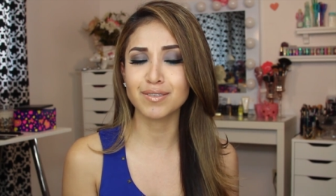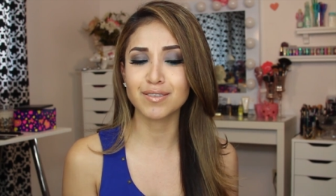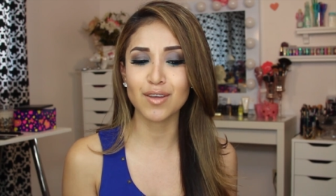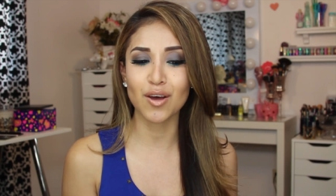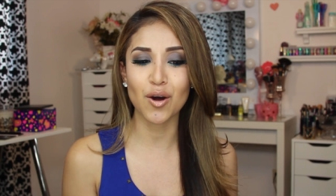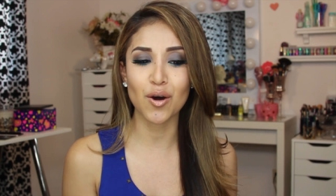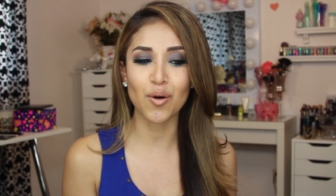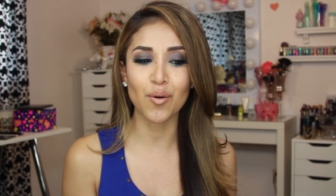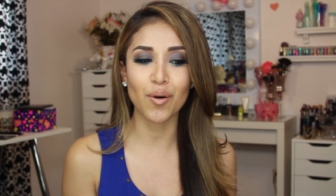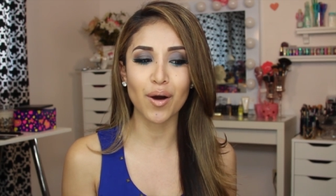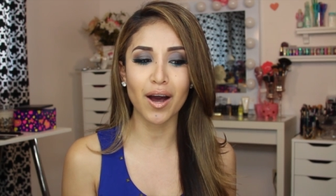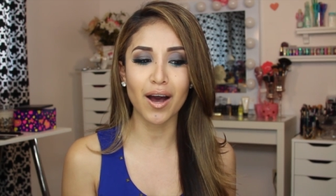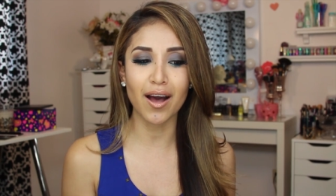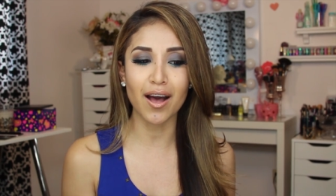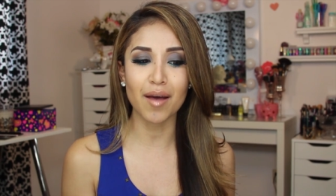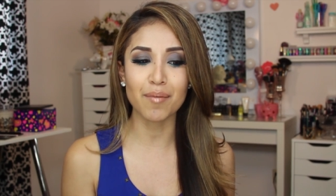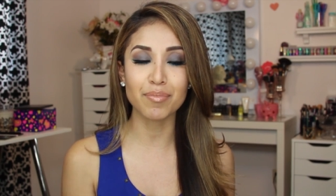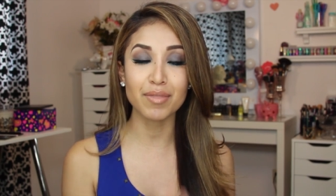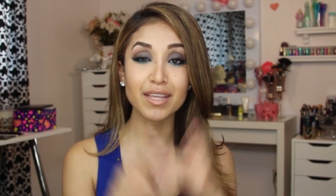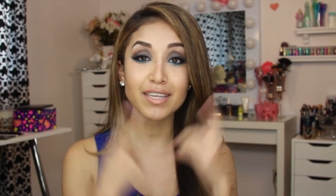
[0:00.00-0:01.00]
So
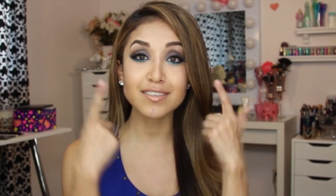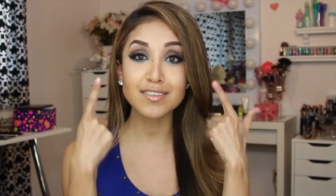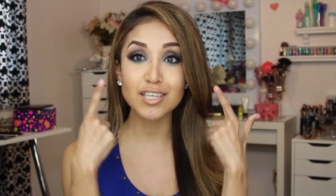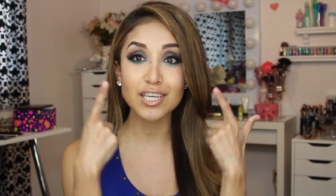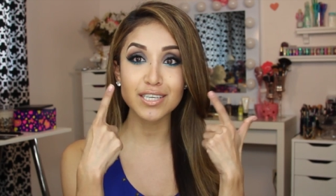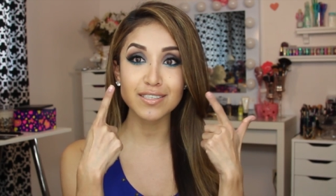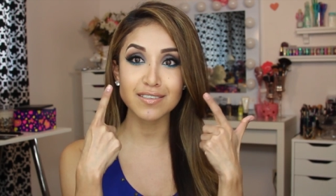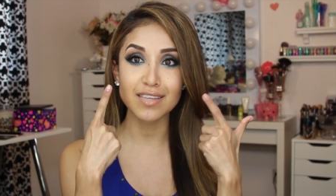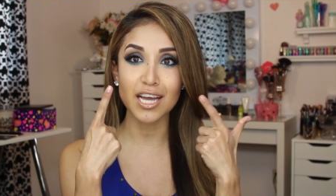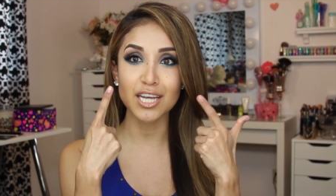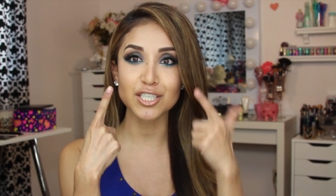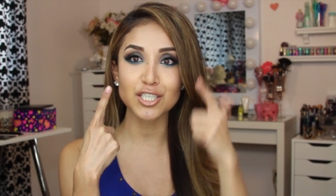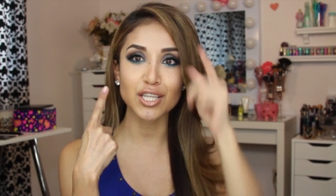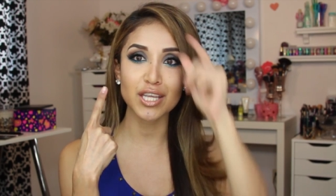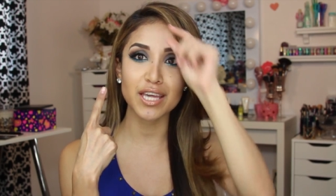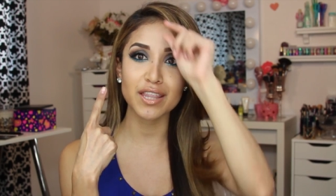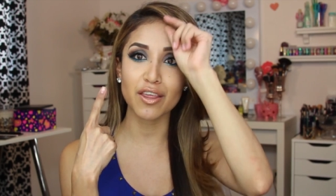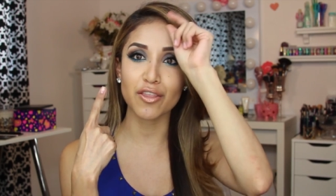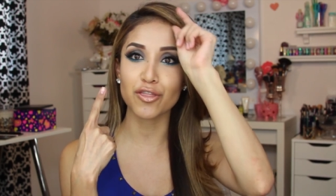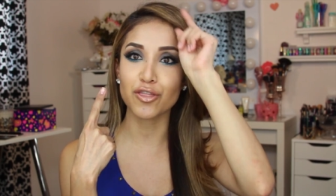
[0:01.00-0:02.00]
um, this look is
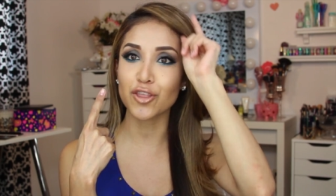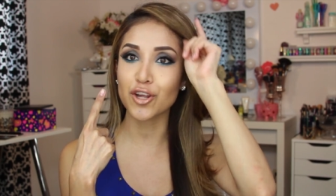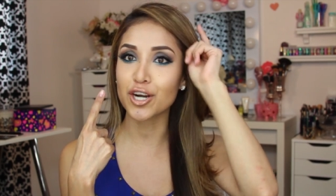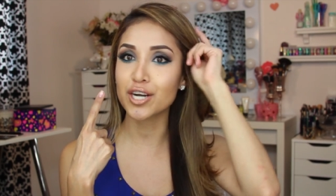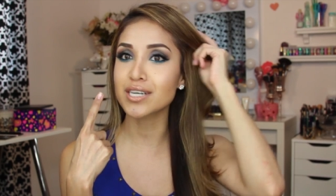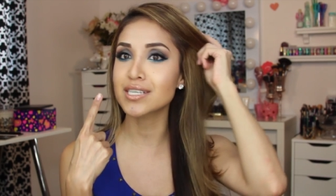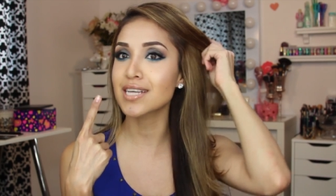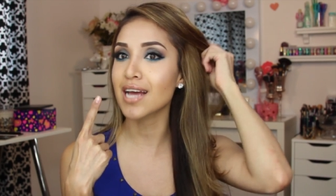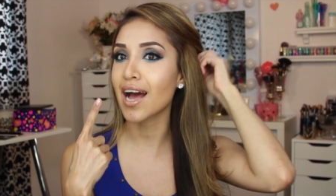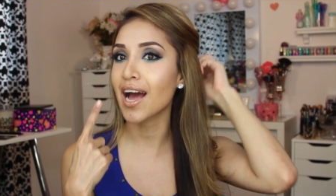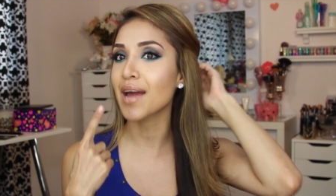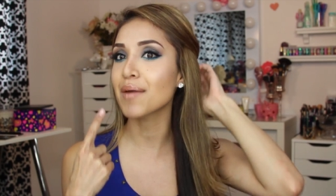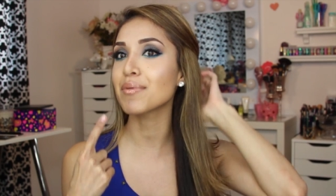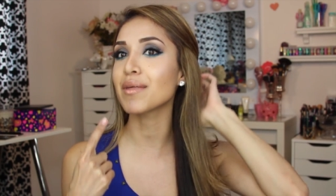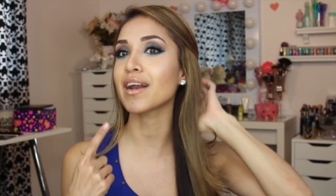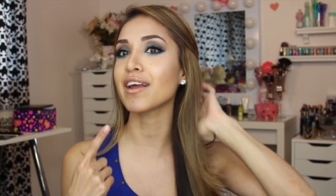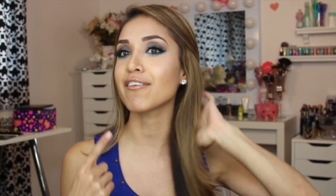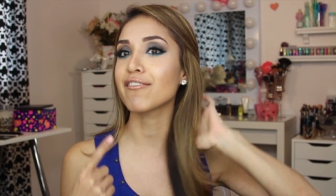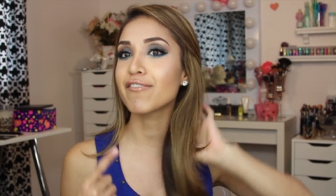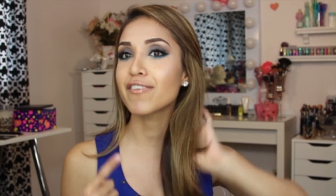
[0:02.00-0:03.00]
actually the third time
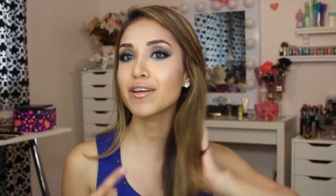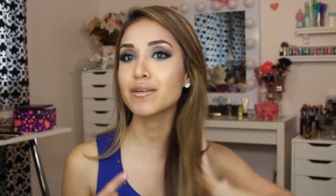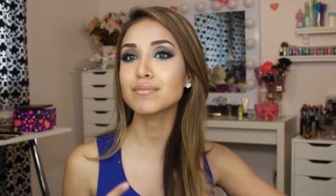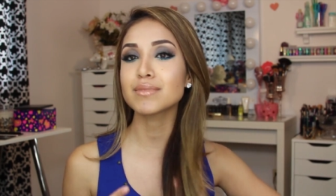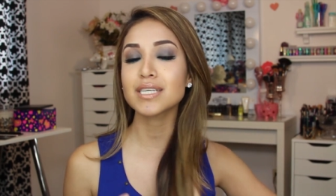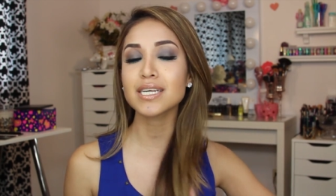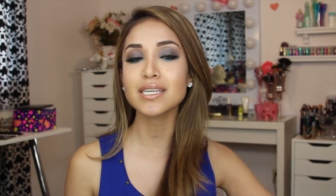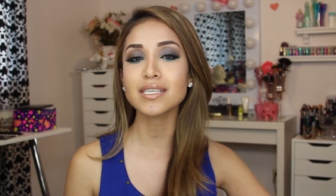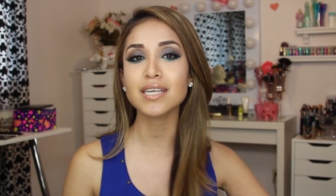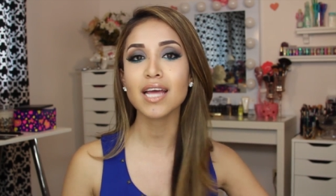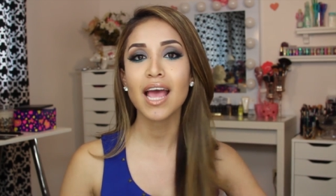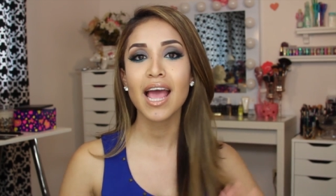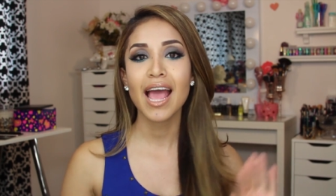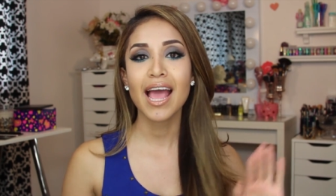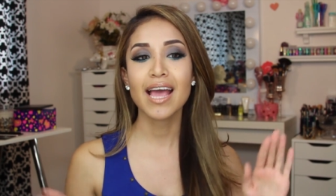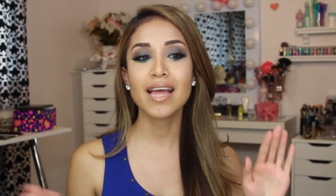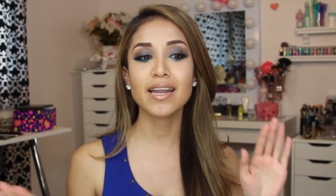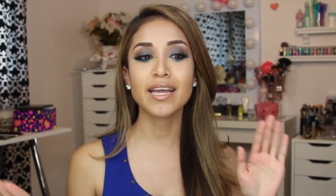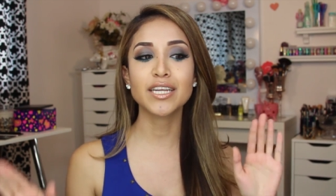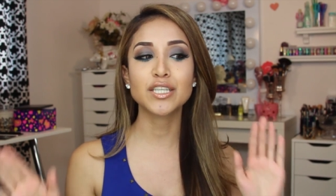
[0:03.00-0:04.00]
that I filmed it,
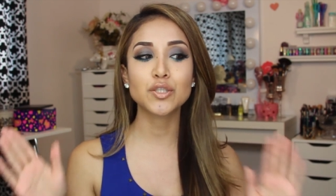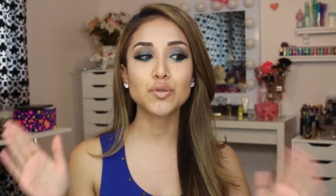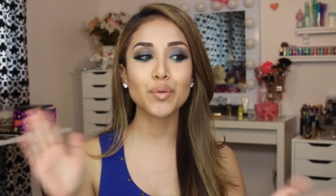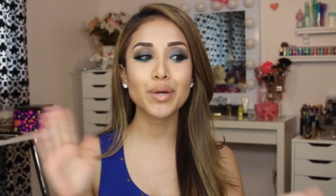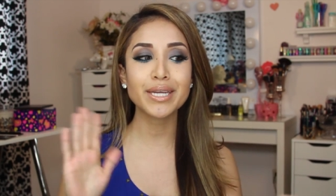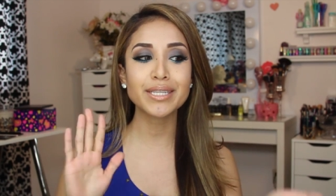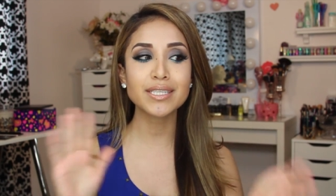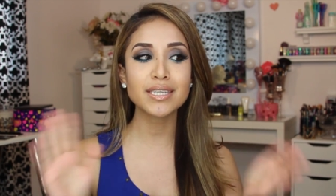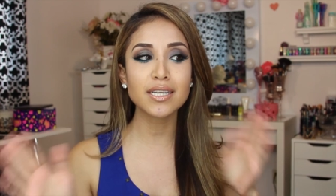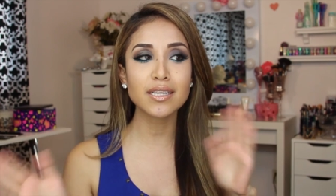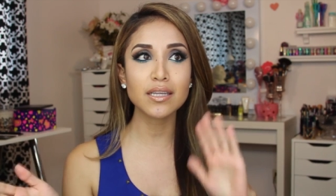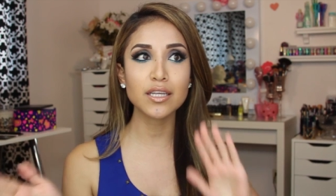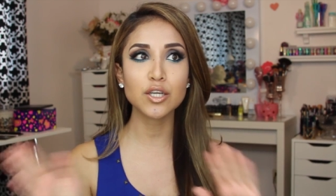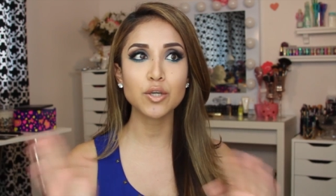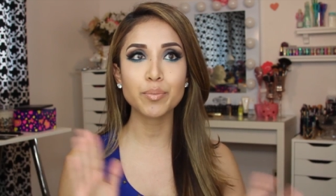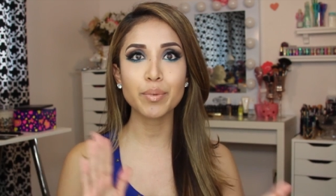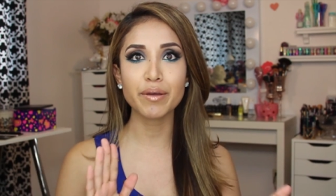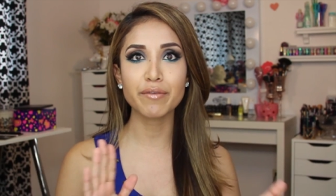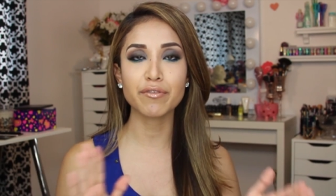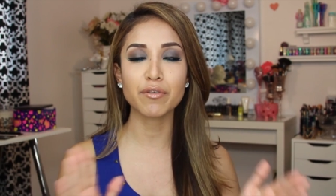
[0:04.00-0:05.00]
and I tweaked it a
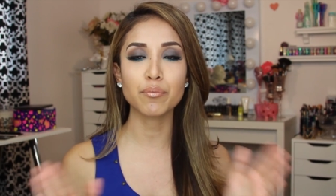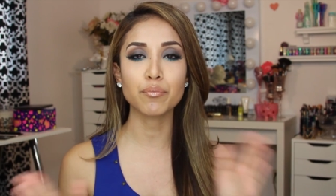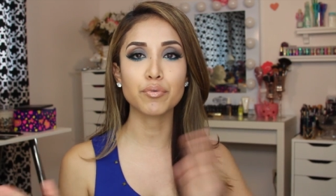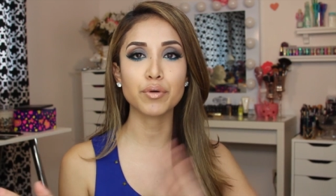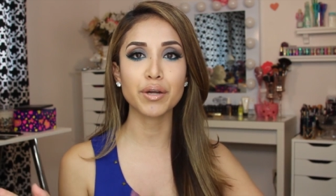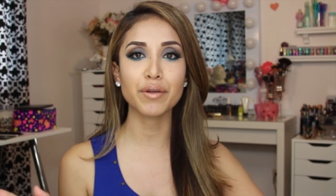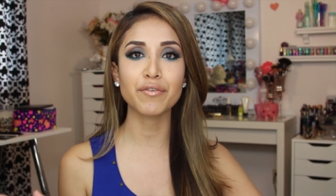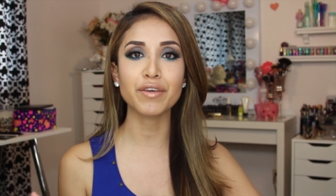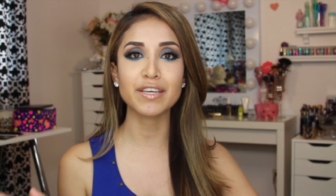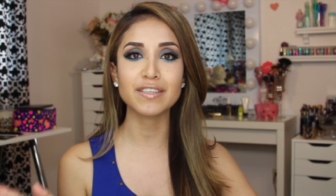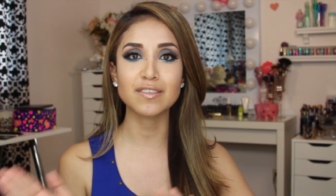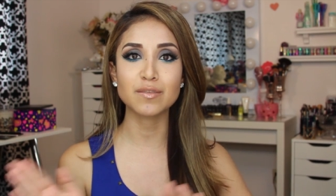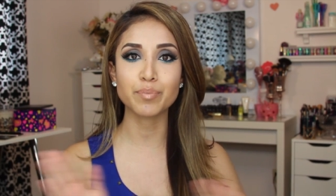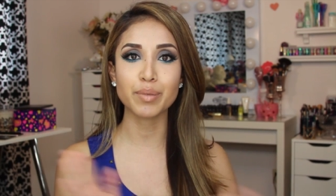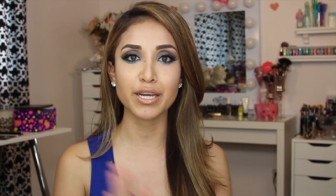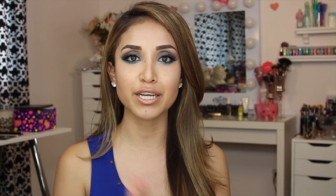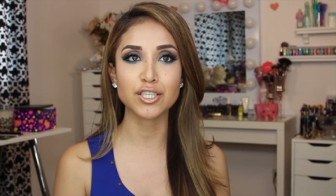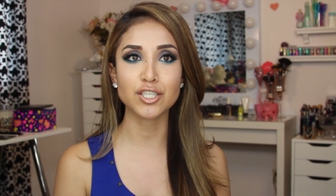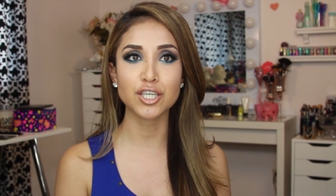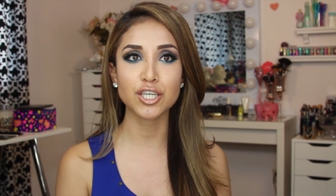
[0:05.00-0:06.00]
little bit from previous
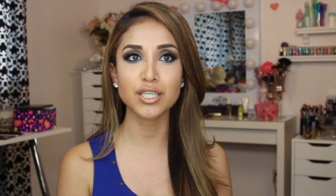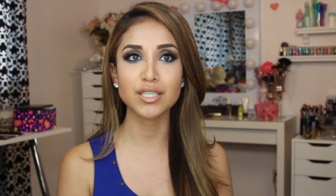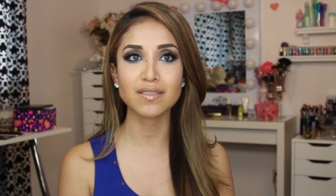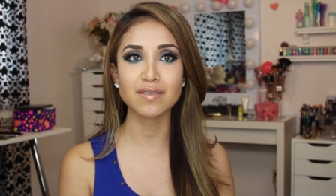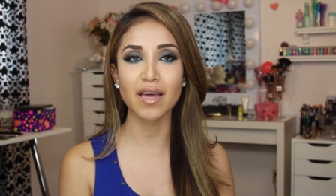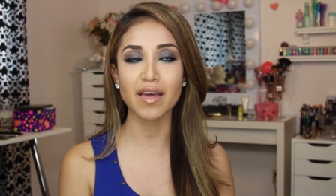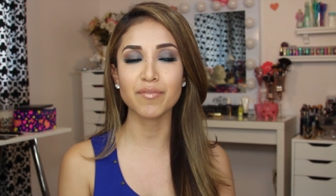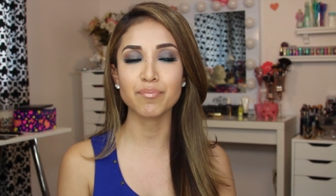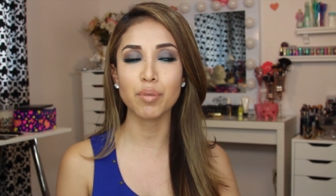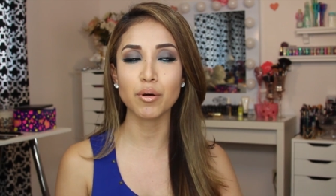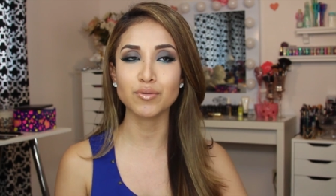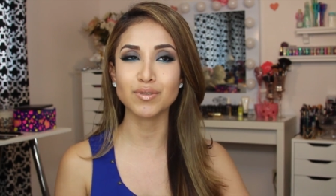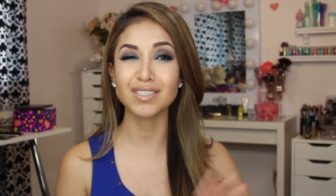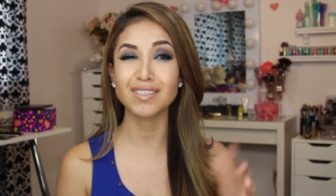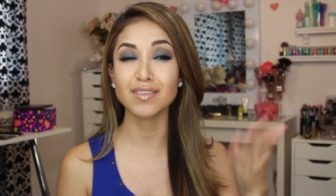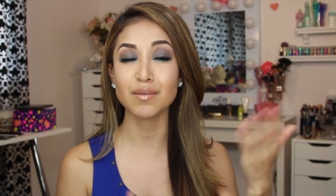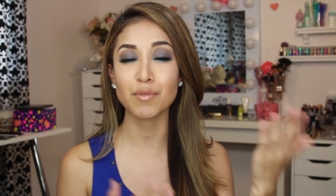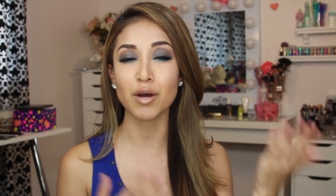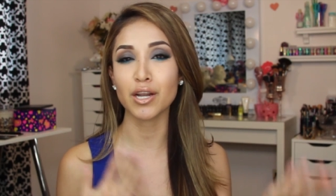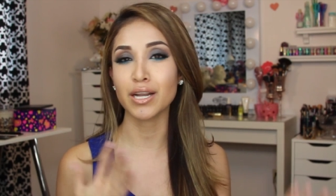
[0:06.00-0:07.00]
pictures. I
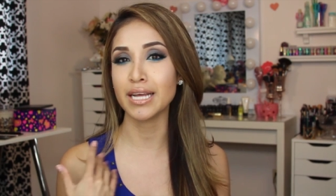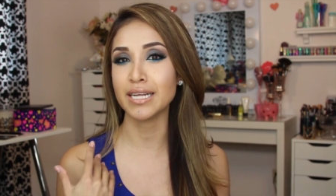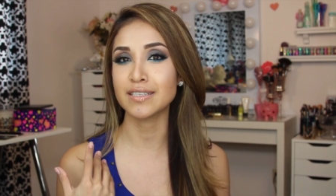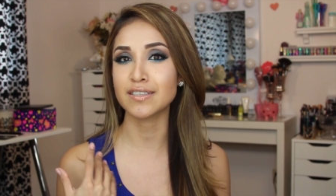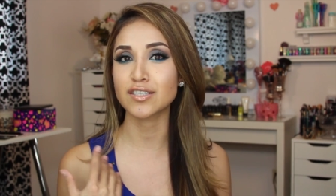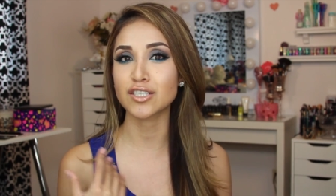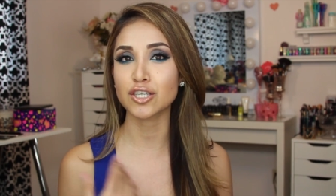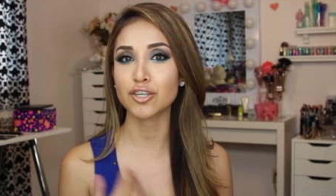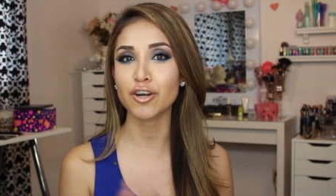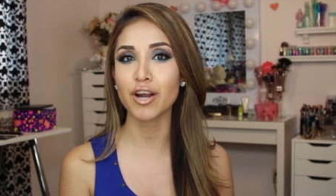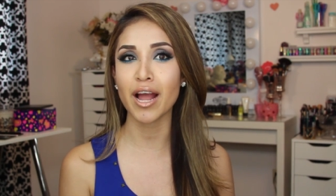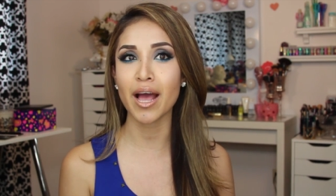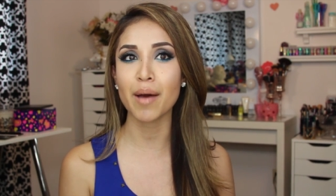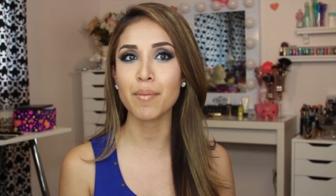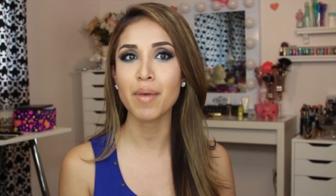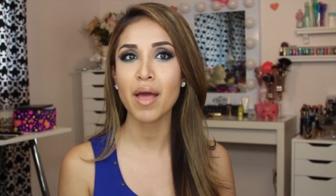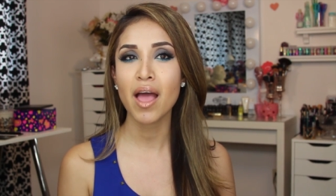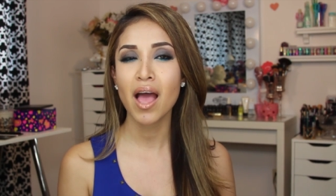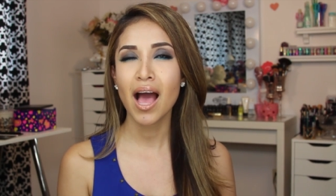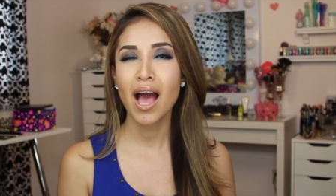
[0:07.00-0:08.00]
posted some on Instagram.